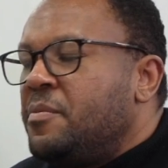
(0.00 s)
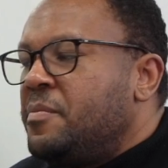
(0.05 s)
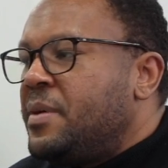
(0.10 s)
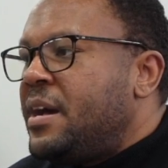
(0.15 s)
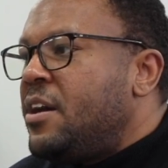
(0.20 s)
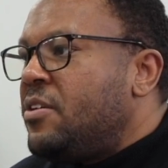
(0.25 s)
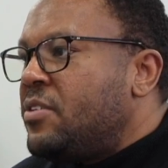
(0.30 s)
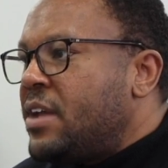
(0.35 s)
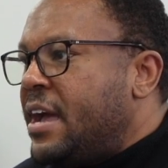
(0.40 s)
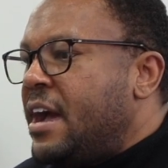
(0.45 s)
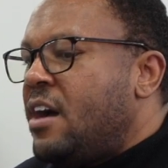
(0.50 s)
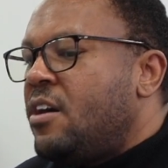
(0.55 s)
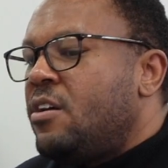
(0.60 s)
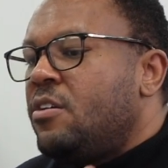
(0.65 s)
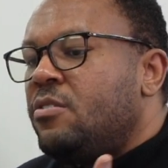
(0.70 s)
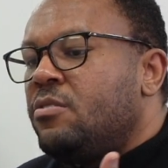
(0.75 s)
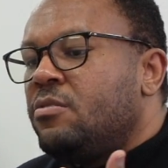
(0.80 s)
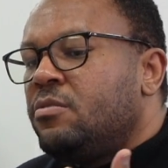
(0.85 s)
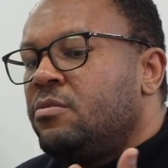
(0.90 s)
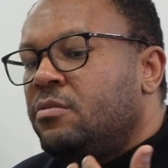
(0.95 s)
about
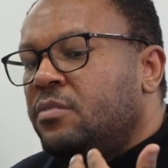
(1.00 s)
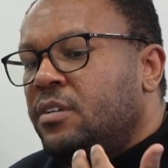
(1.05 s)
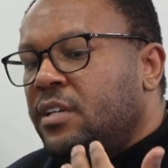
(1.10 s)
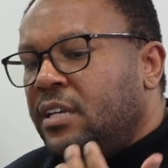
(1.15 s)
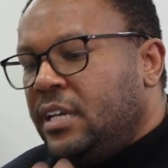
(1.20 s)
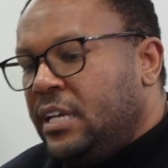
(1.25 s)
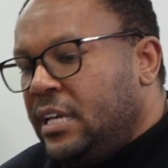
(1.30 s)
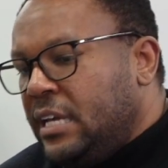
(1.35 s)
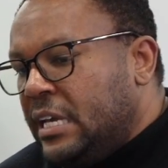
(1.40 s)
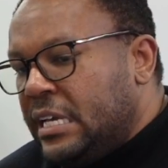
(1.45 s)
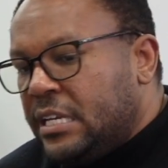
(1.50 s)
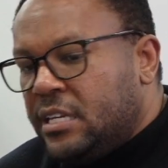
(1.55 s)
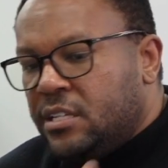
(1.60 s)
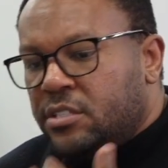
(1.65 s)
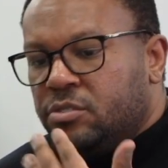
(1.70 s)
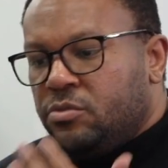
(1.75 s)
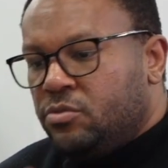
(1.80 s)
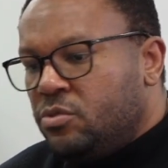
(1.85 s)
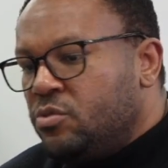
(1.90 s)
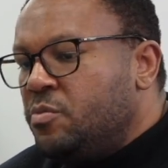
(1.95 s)
how he and
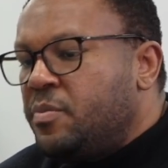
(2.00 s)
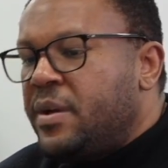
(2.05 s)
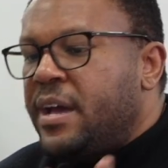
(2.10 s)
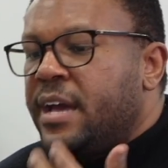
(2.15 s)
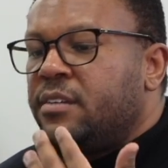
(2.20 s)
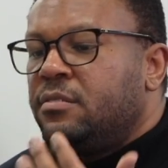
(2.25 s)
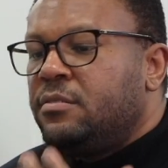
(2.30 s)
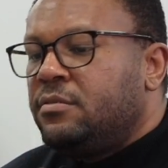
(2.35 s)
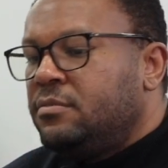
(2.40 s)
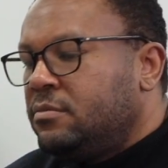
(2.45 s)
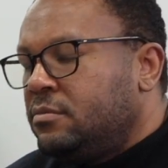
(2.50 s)
his group had